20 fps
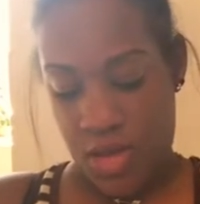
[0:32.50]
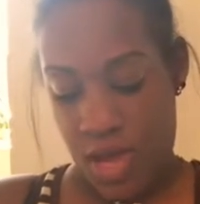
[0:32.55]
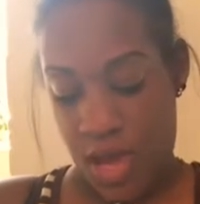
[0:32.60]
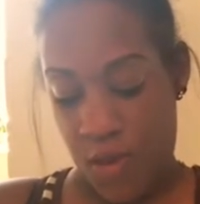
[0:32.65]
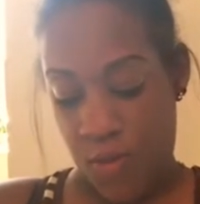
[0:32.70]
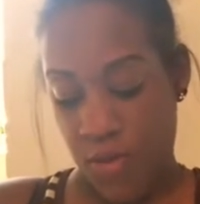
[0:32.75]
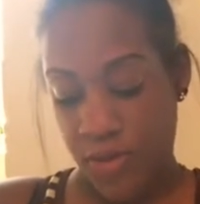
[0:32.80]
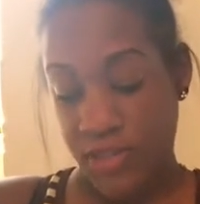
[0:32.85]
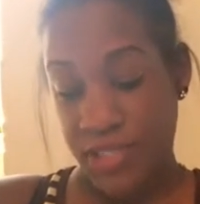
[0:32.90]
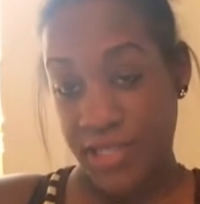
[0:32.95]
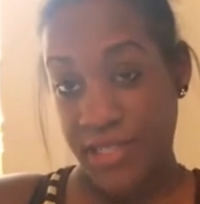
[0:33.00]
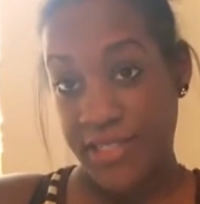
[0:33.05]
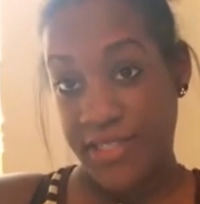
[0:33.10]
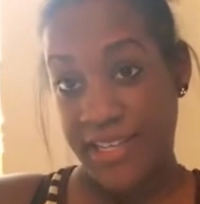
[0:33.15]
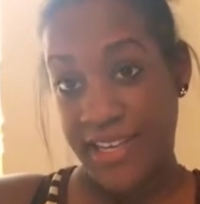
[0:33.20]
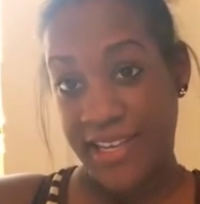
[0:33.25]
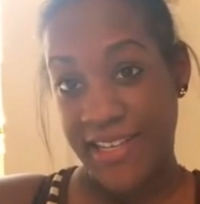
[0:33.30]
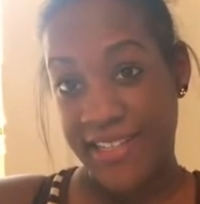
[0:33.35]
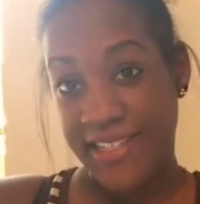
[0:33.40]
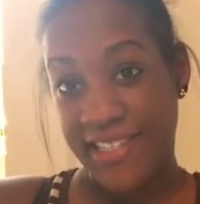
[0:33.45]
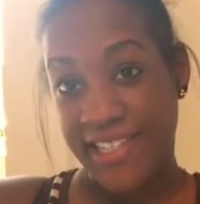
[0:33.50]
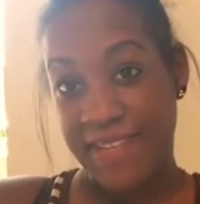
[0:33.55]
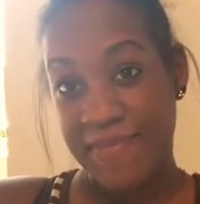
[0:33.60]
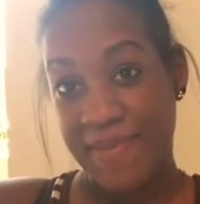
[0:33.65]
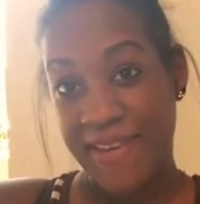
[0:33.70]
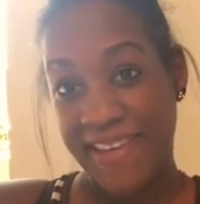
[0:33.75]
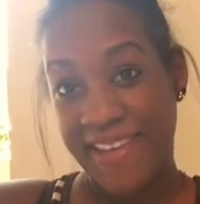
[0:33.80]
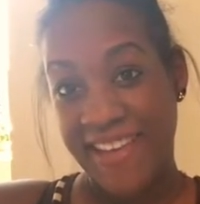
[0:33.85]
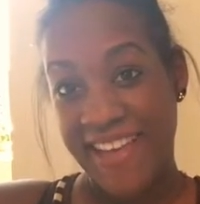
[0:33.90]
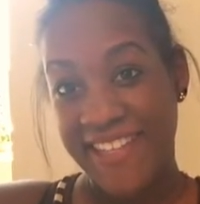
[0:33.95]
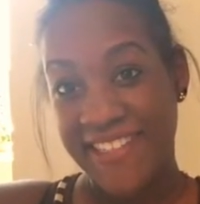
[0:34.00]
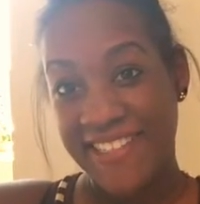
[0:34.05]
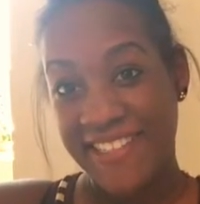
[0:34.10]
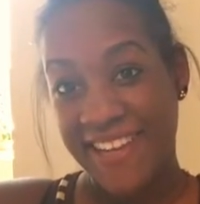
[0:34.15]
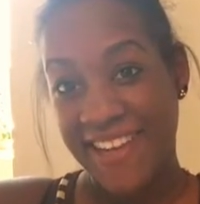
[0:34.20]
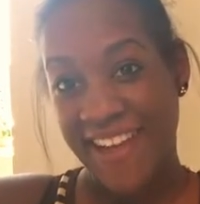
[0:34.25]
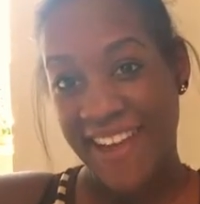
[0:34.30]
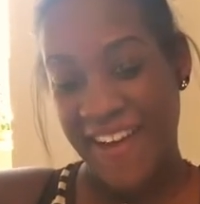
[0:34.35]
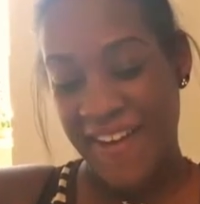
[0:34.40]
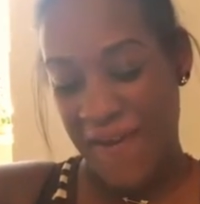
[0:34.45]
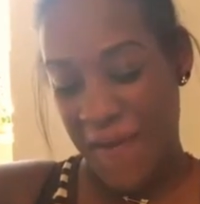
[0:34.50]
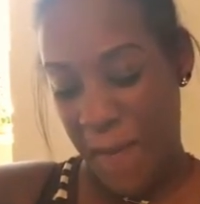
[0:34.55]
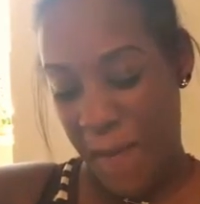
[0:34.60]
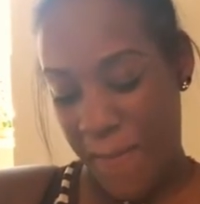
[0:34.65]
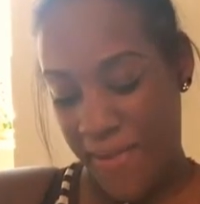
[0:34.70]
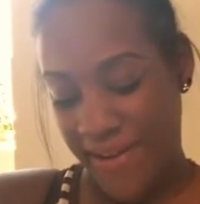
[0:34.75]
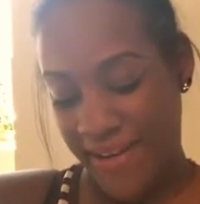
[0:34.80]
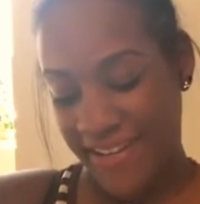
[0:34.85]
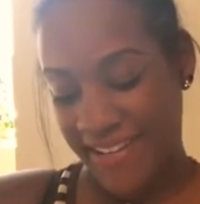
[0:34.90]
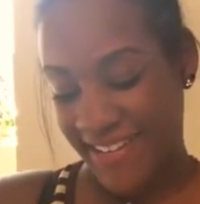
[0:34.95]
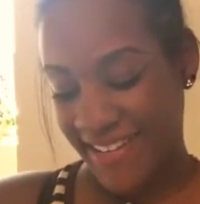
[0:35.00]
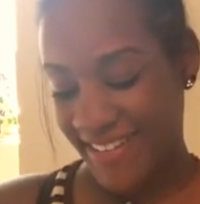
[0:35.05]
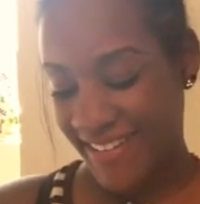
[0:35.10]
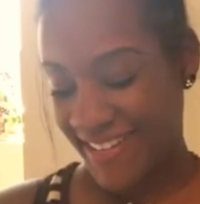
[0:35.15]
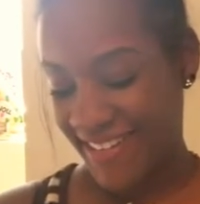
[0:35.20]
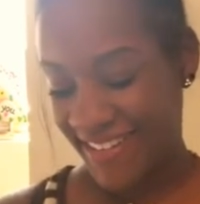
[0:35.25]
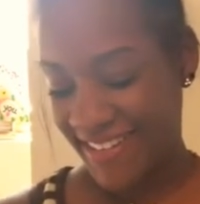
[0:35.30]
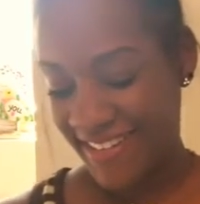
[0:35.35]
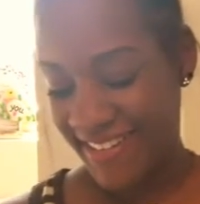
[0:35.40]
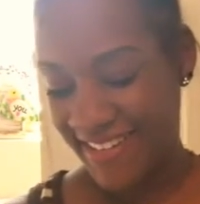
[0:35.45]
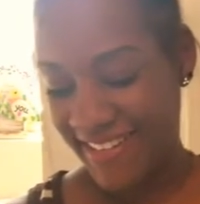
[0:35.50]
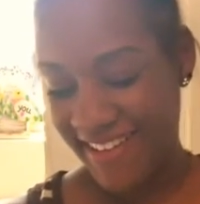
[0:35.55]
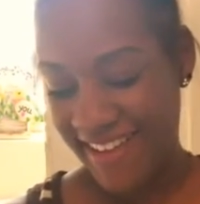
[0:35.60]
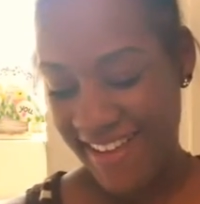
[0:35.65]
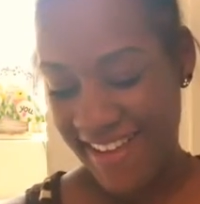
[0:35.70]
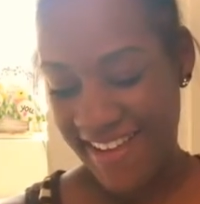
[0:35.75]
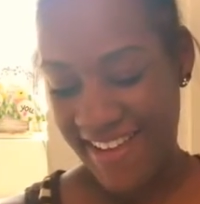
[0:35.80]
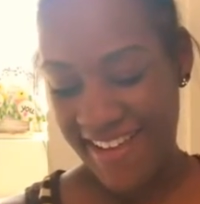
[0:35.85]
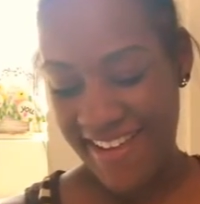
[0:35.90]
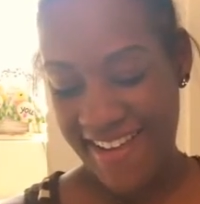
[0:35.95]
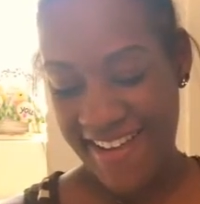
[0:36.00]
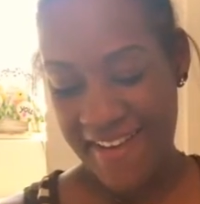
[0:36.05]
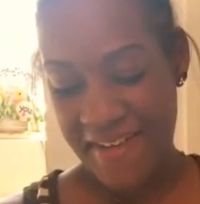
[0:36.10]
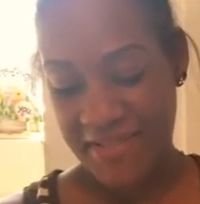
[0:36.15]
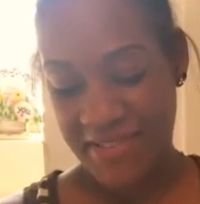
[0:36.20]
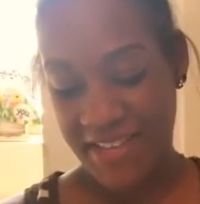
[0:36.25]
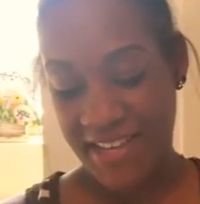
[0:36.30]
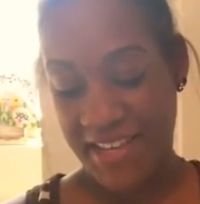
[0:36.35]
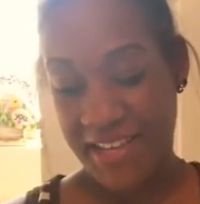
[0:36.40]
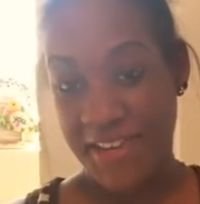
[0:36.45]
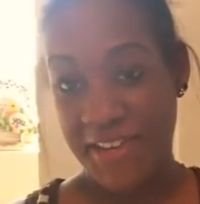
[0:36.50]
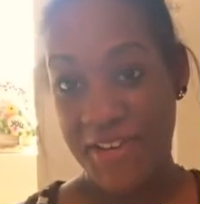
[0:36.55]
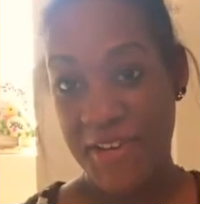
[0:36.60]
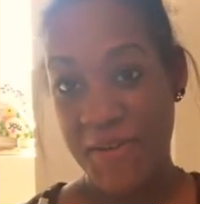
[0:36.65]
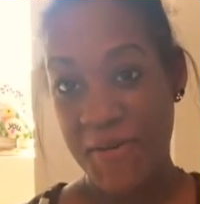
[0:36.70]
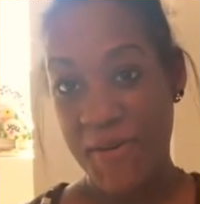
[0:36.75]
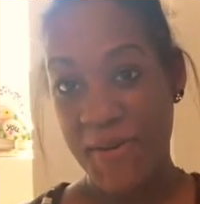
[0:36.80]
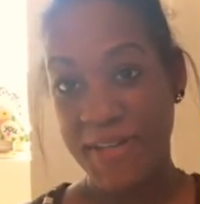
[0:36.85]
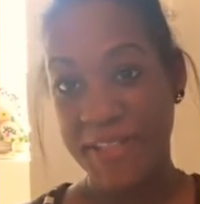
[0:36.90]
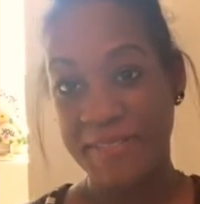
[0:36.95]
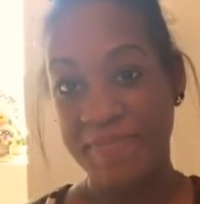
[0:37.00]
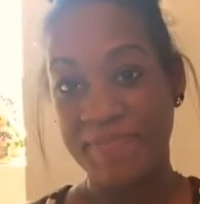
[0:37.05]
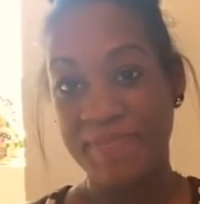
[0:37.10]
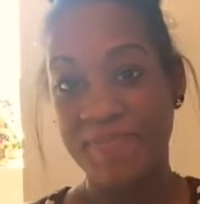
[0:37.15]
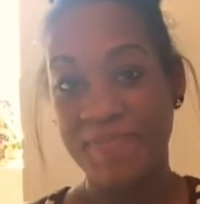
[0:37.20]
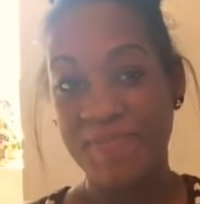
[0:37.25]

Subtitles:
I was gonna take a sneak peek yesterday, but I was like, you know what?